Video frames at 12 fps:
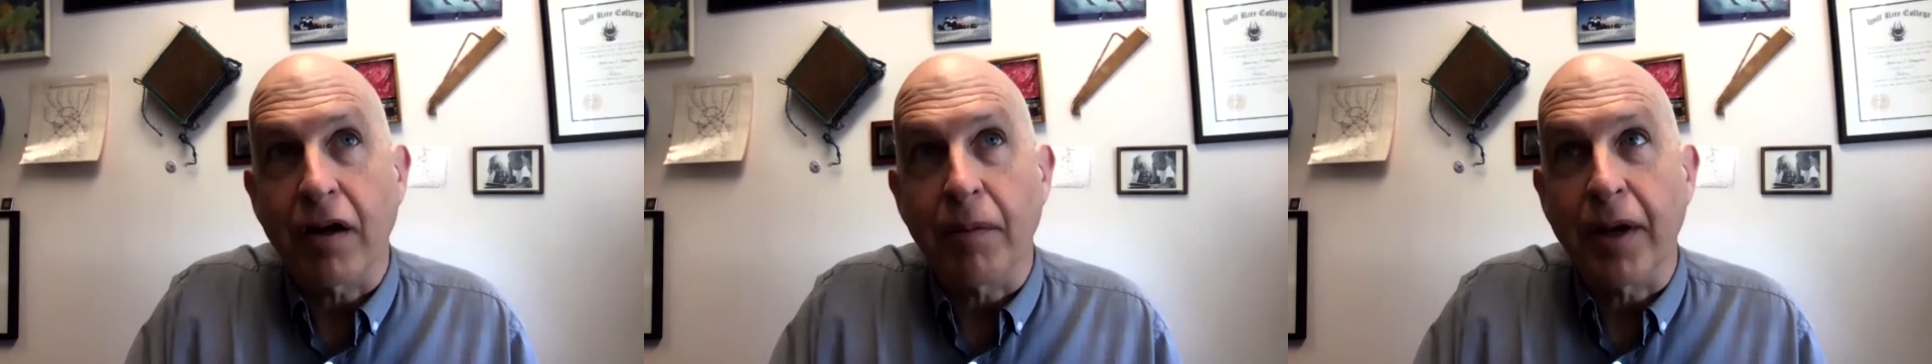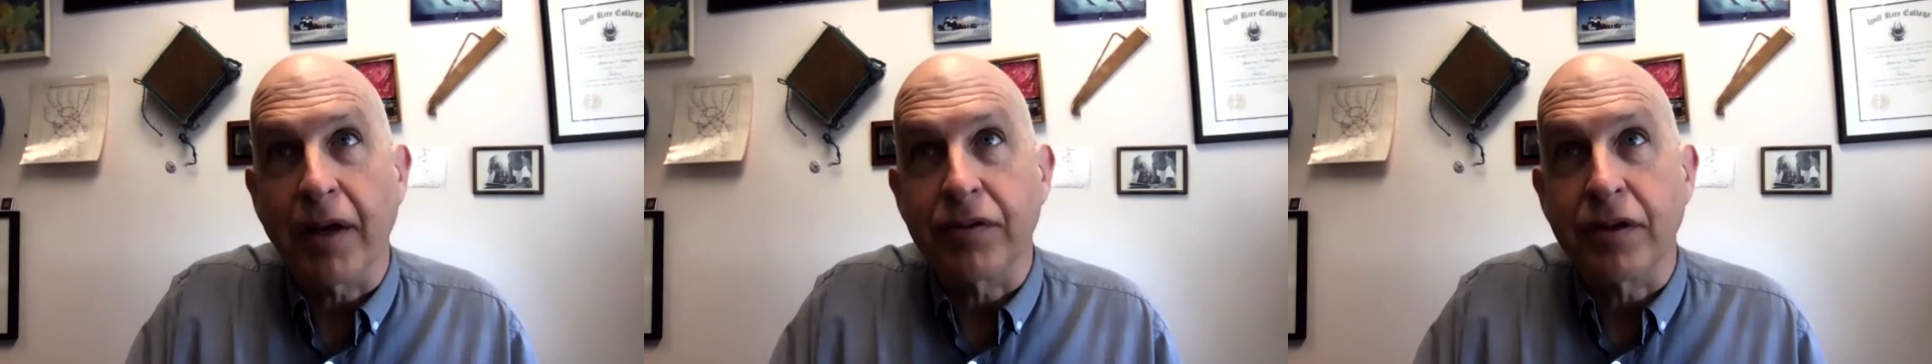
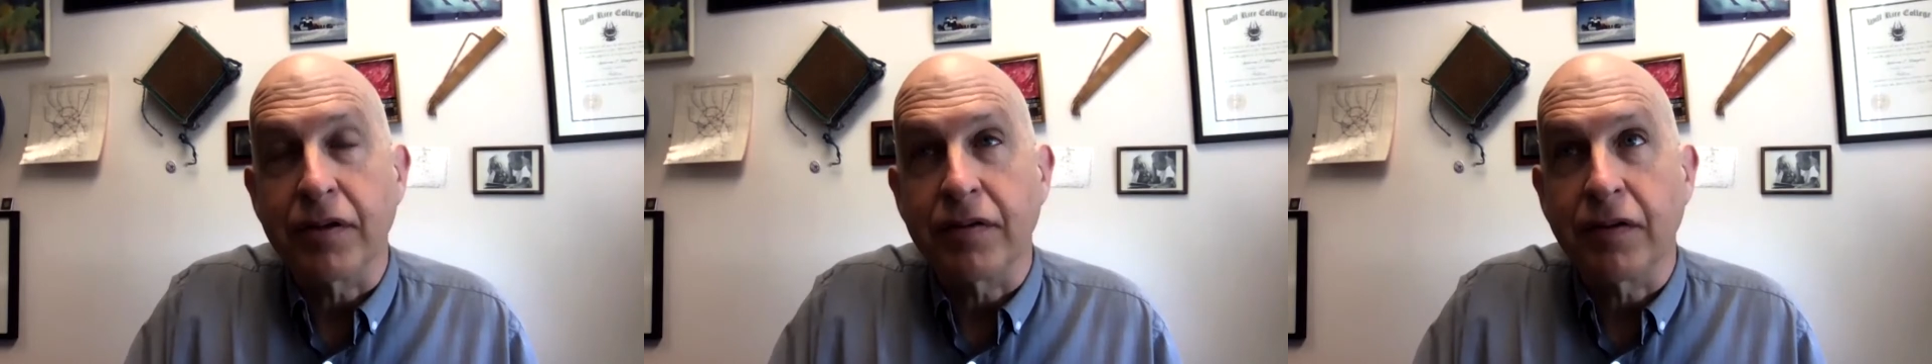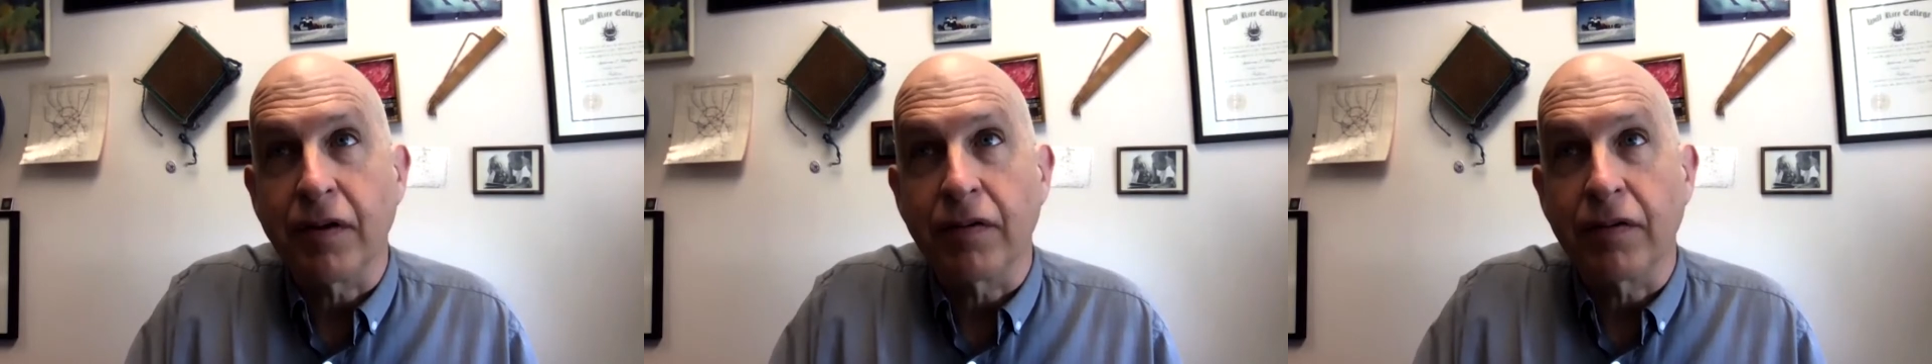about the
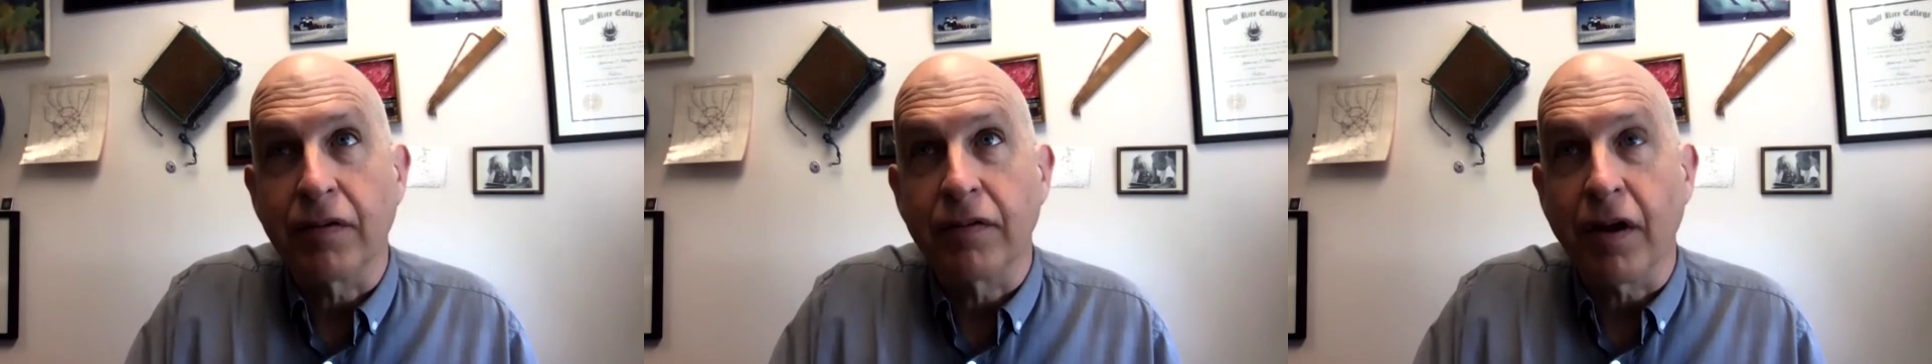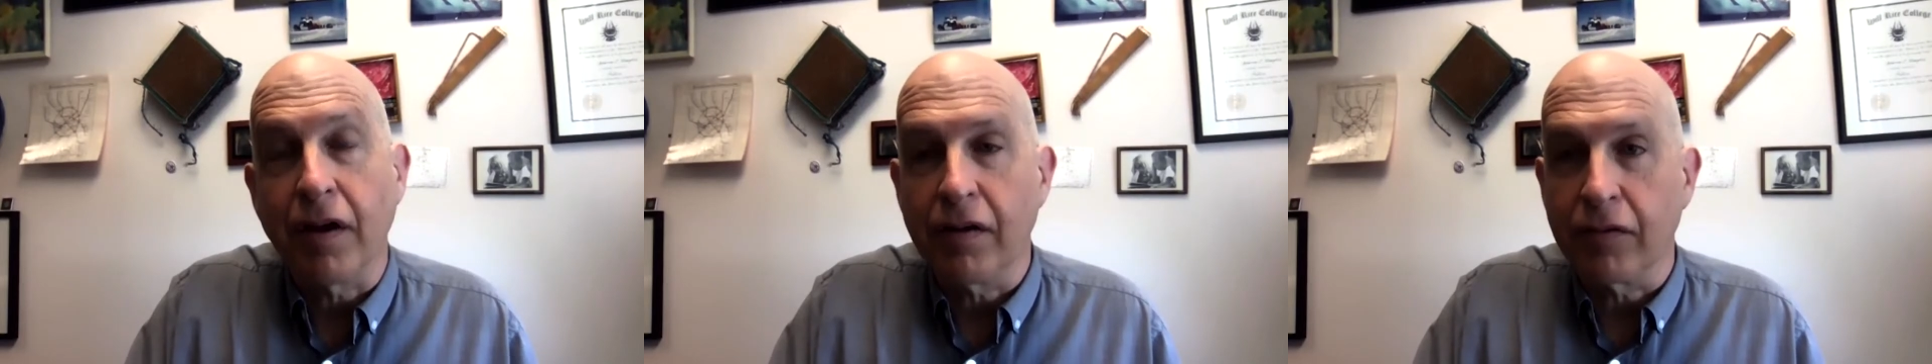citizen
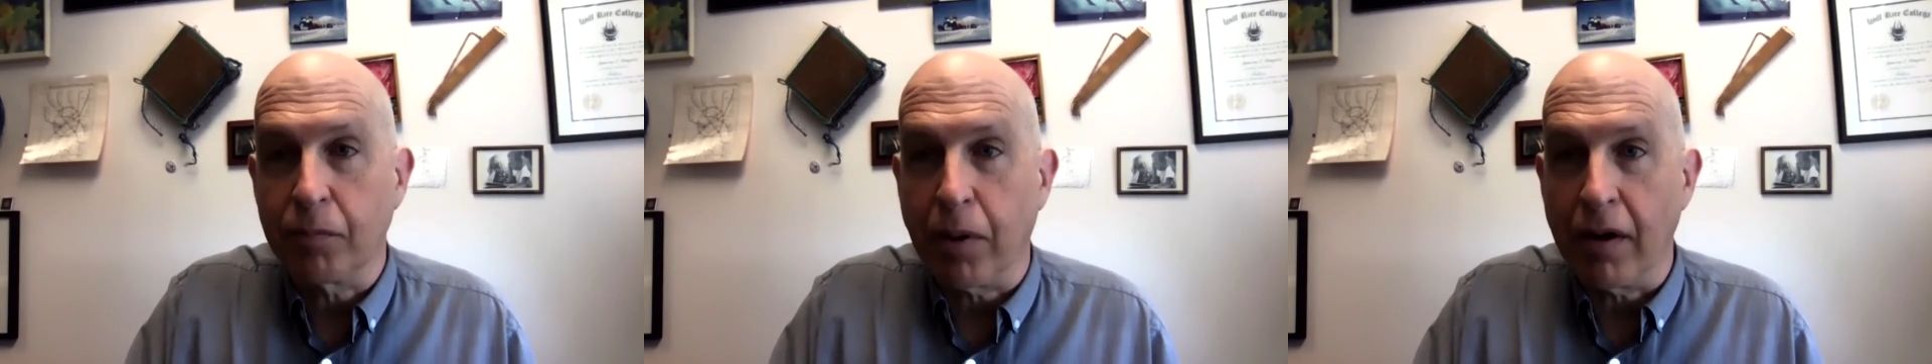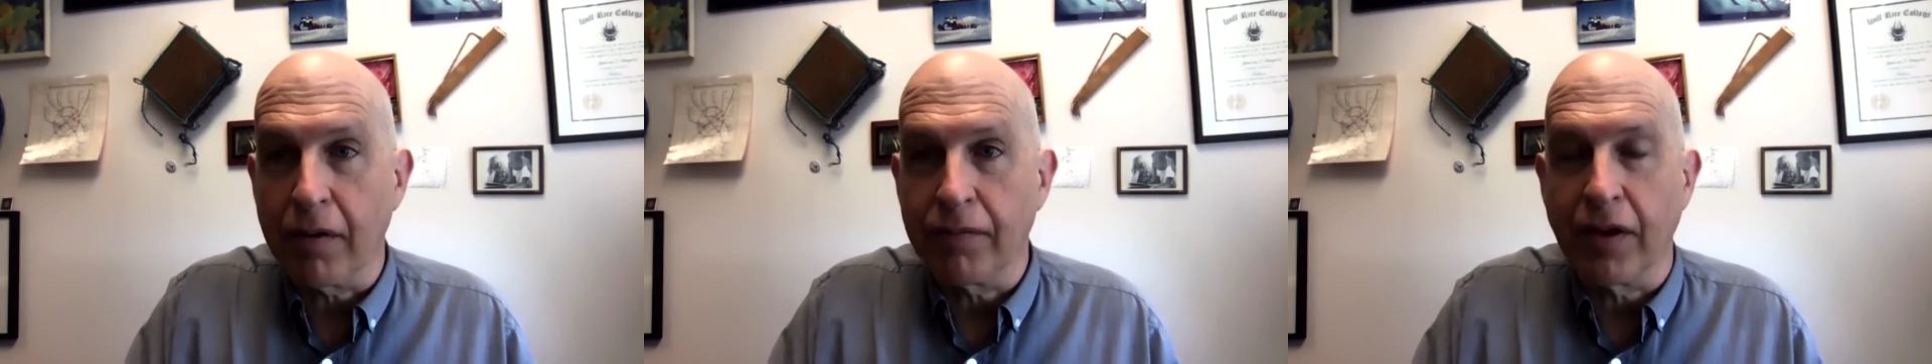scientist
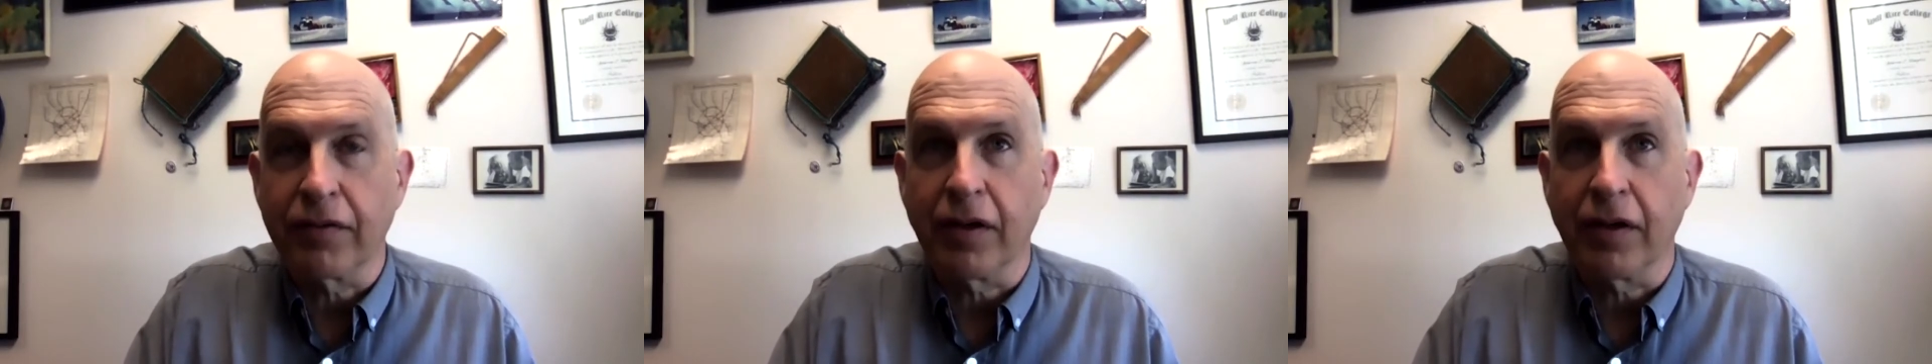part of this,